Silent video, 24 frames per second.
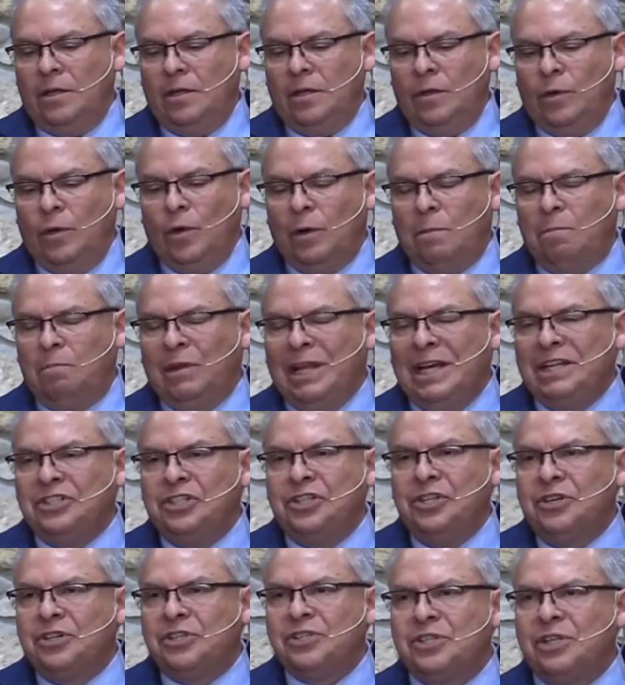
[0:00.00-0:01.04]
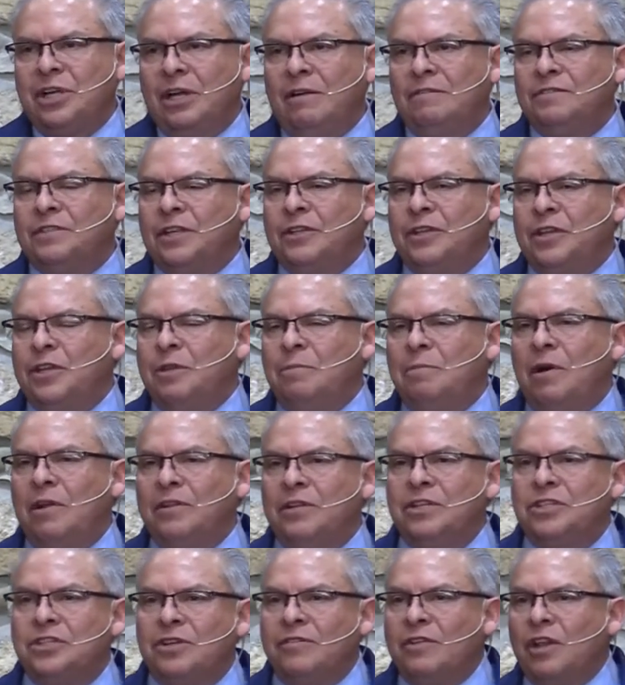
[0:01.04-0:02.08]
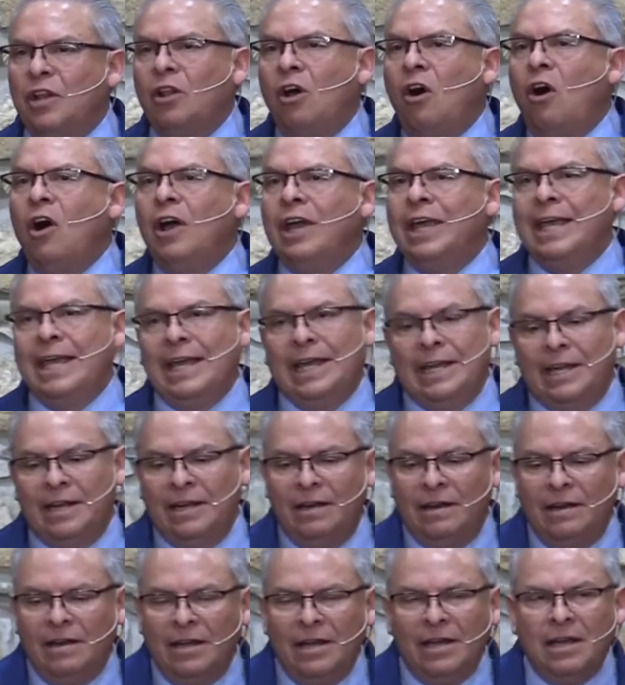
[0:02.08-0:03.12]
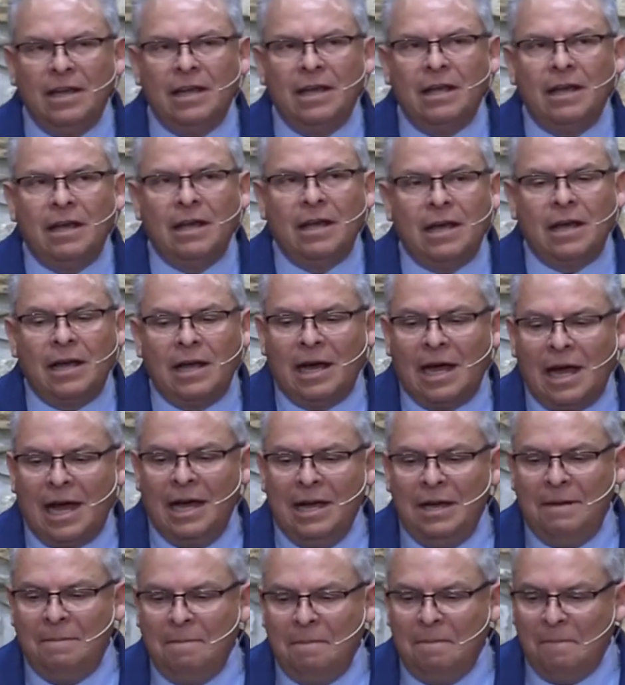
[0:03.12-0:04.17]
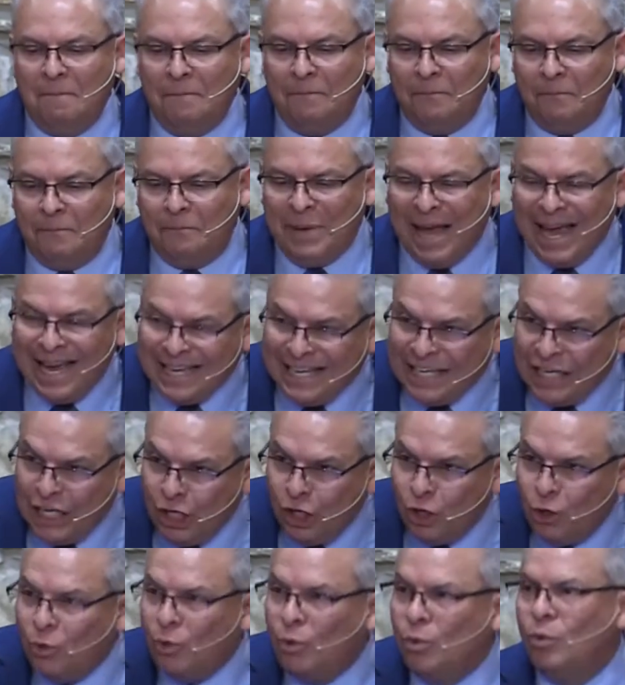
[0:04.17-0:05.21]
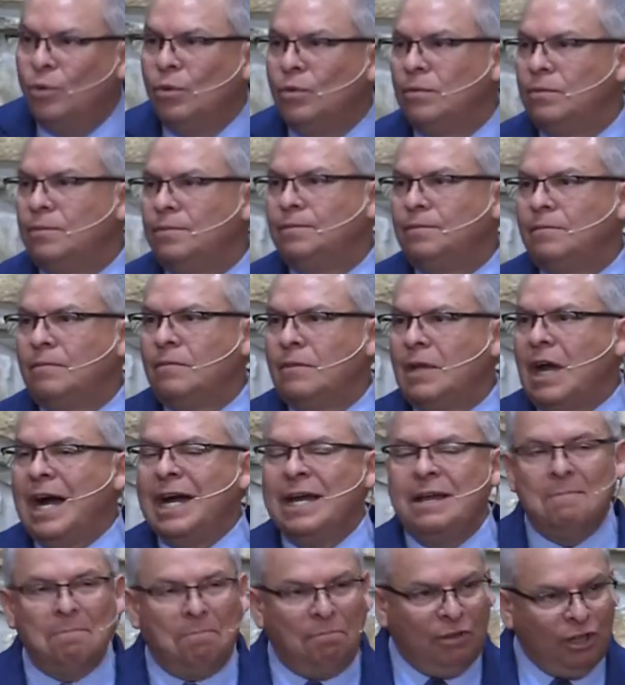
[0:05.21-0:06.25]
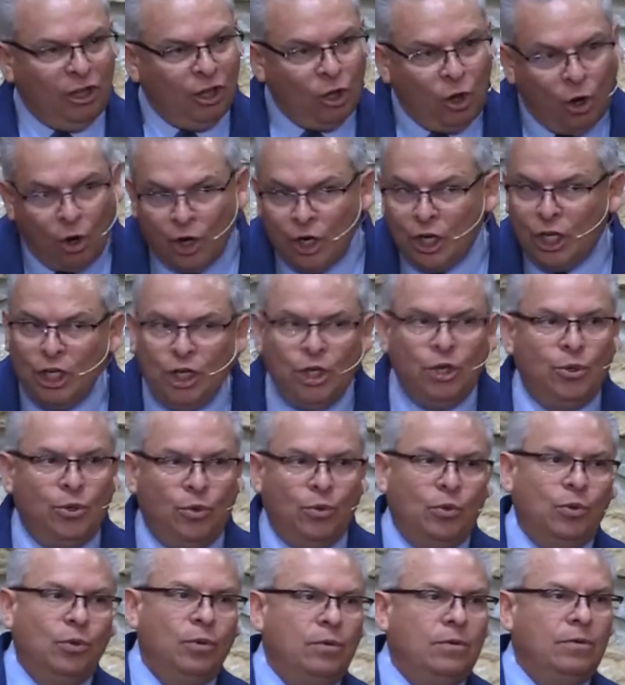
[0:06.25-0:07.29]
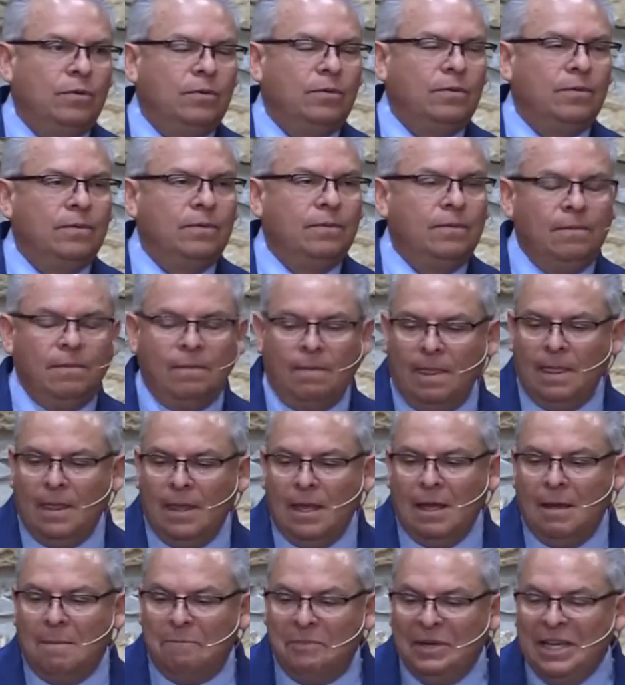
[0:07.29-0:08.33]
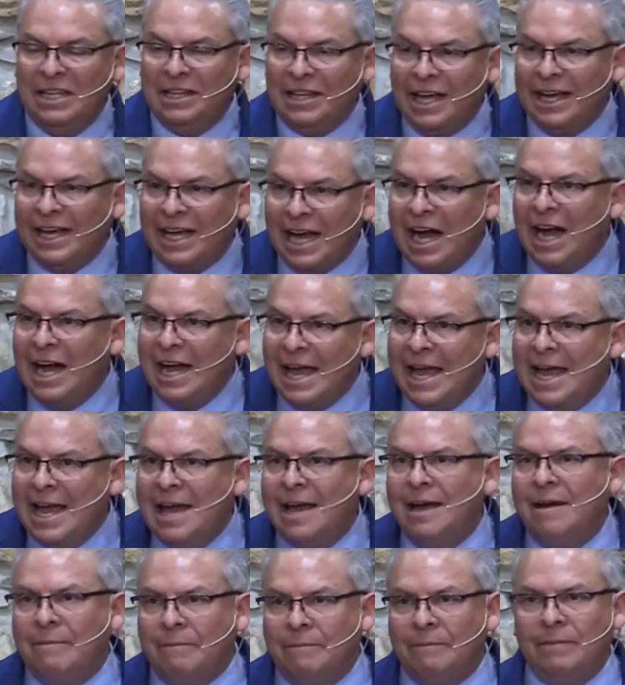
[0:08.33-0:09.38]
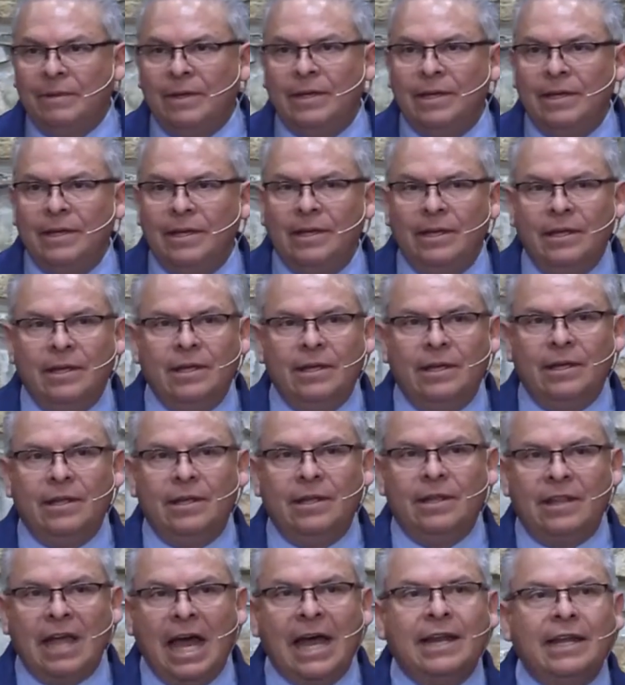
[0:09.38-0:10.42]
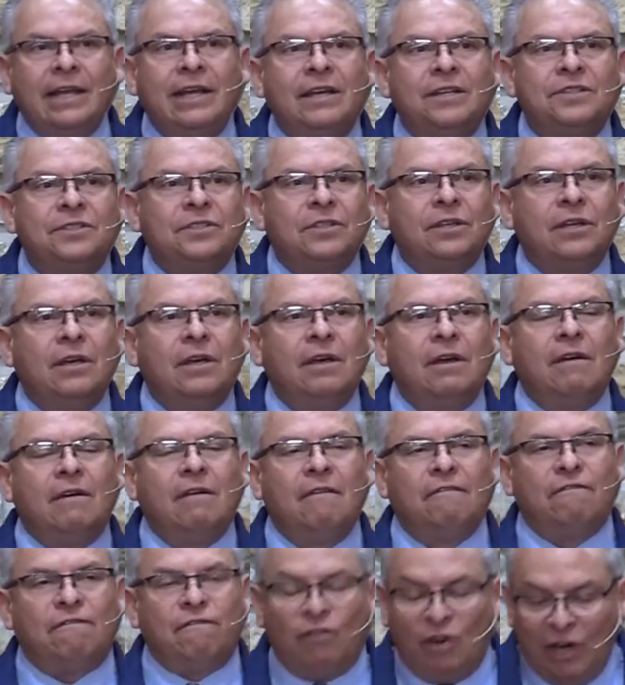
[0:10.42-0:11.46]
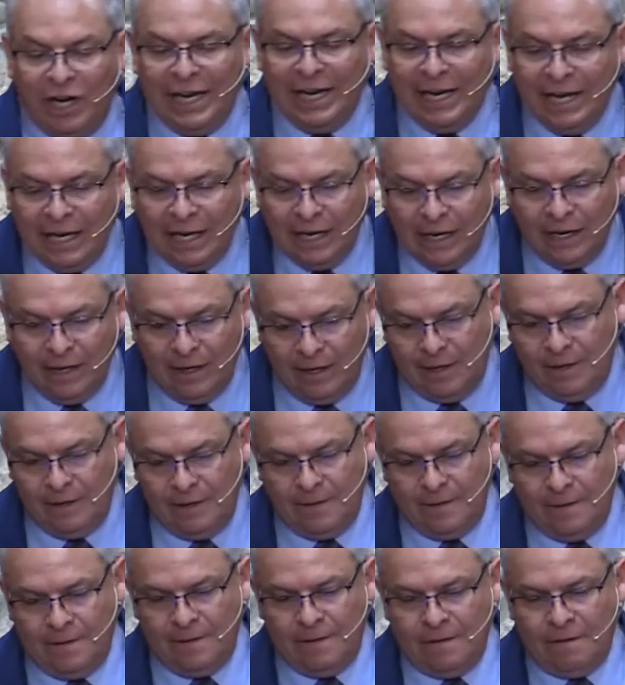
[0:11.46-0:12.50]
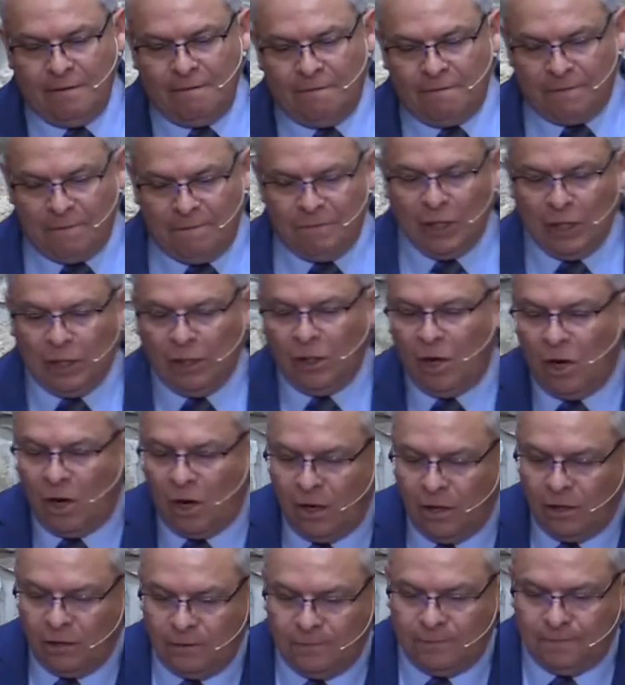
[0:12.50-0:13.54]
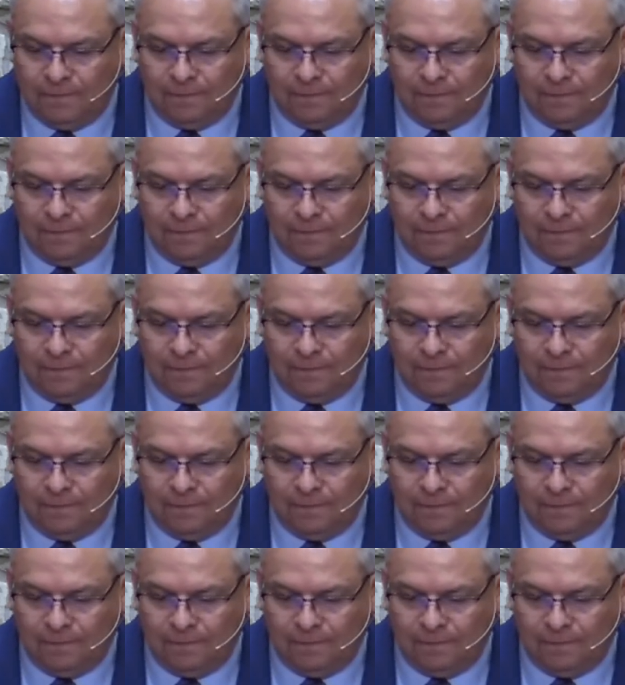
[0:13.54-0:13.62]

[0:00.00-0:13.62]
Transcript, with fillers: you're placing yourselves under the bondage of the law again. I beg you, I implore you, be like I am, that is, free from the law.